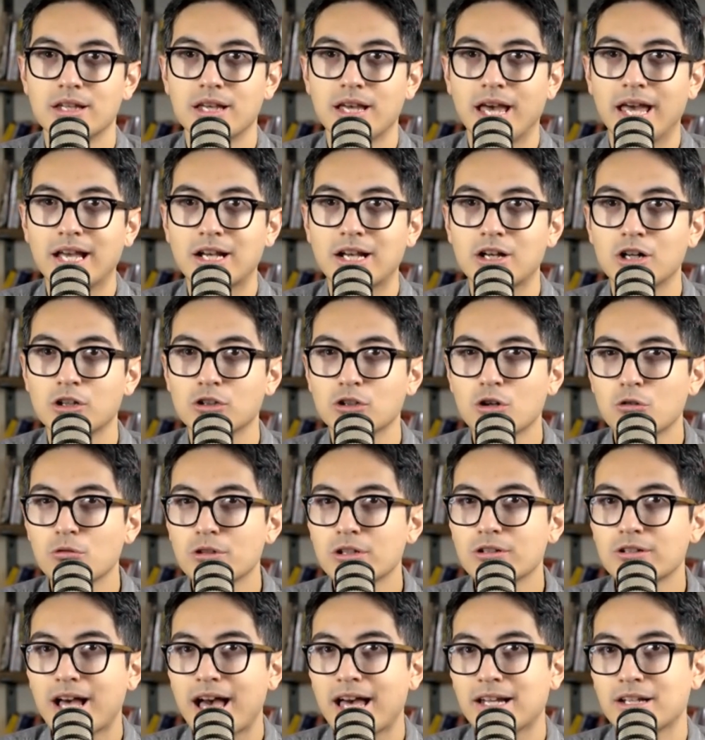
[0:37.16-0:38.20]
A
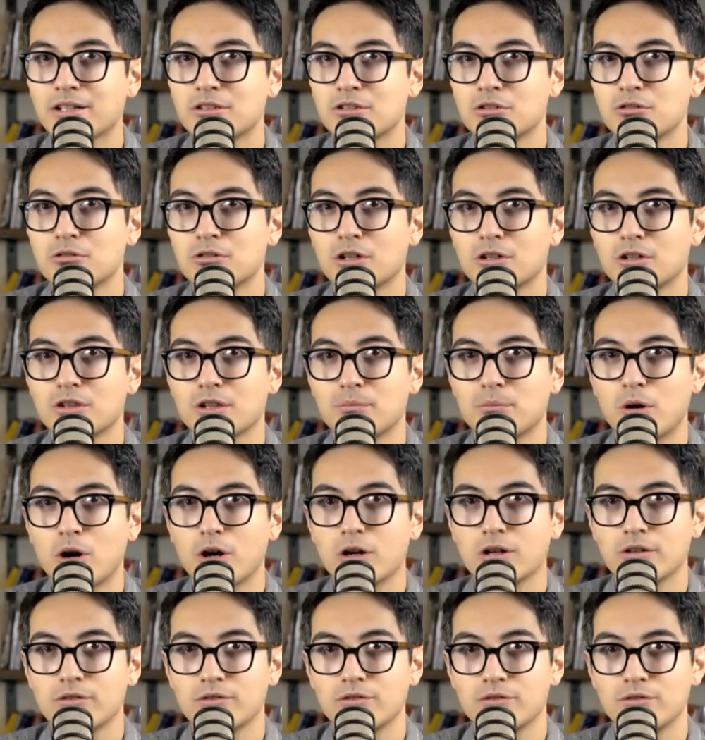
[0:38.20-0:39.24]
colonial attitude on the
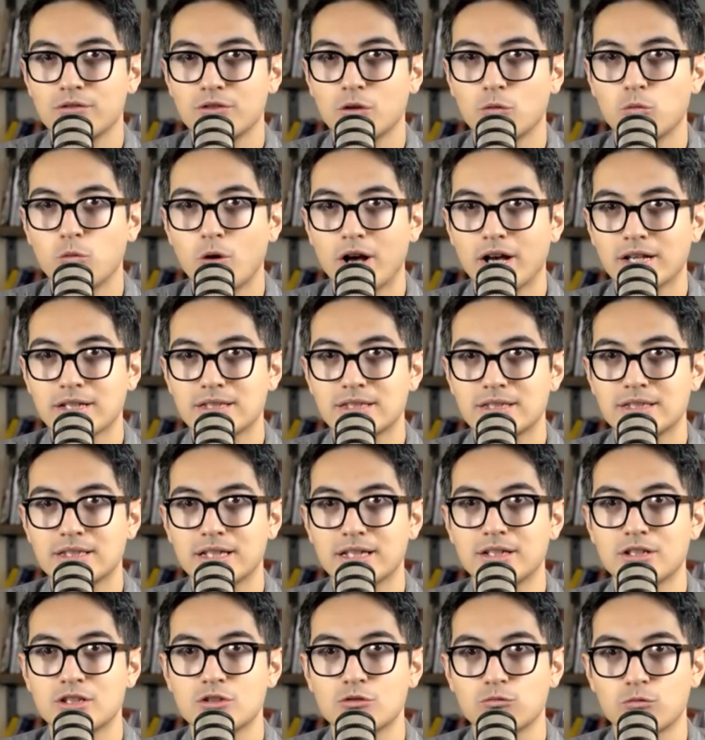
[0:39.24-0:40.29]
part of the West and
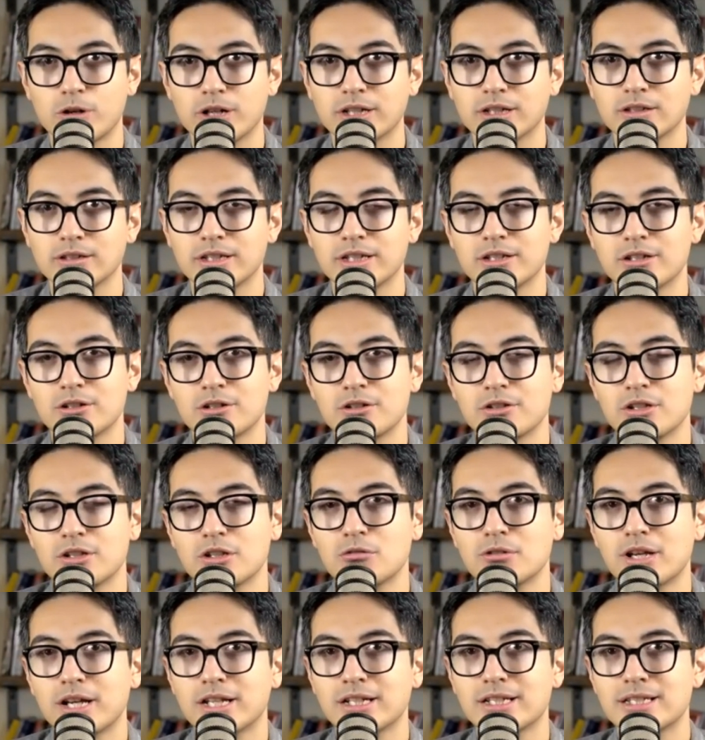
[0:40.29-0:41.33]
its ringleader, the
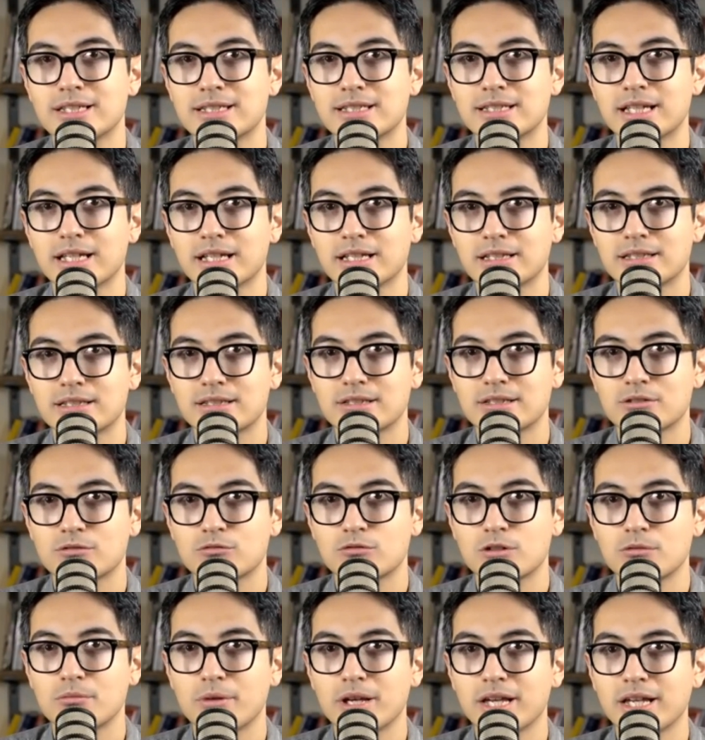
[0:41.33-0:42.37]
United States,
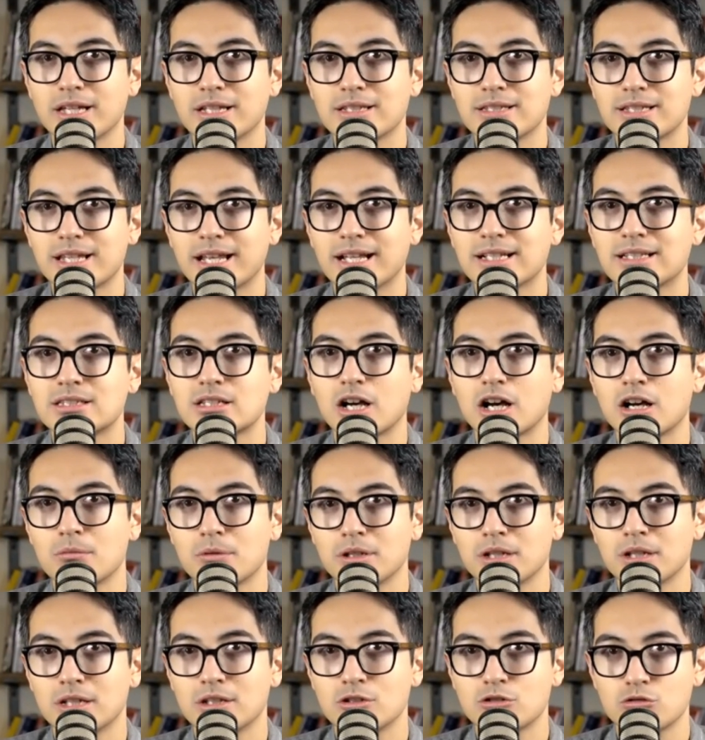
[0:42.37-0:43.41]
remains a
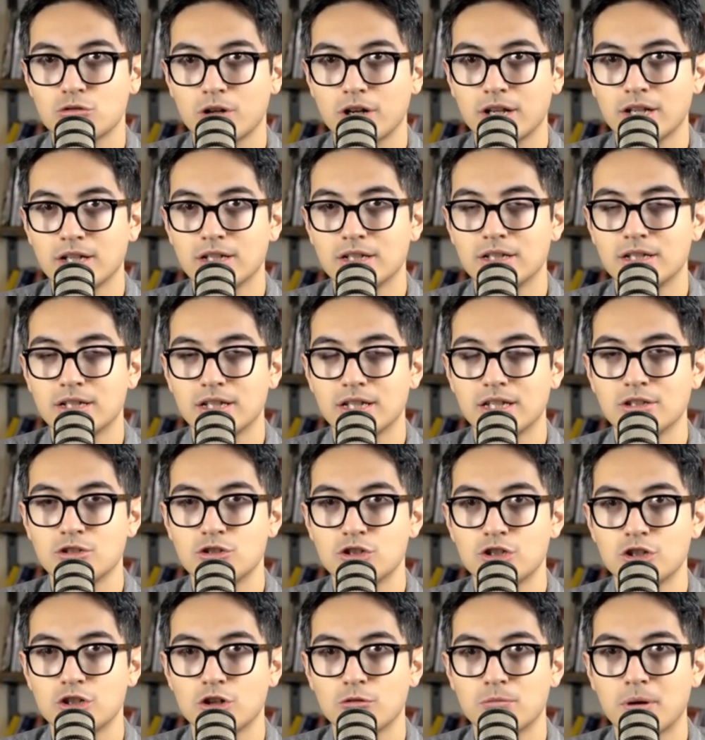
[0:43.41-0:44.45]
dominant trend in
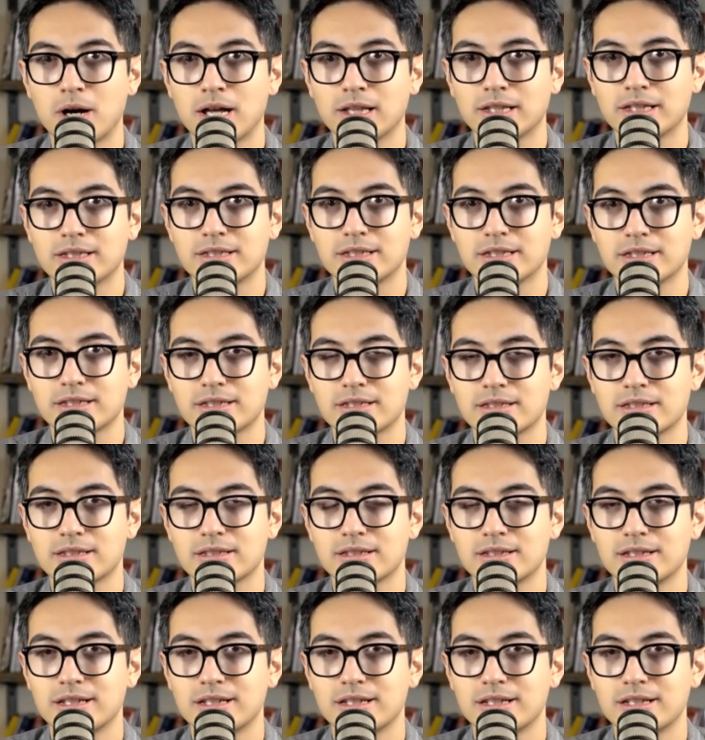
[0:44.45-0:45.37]
geopolitics.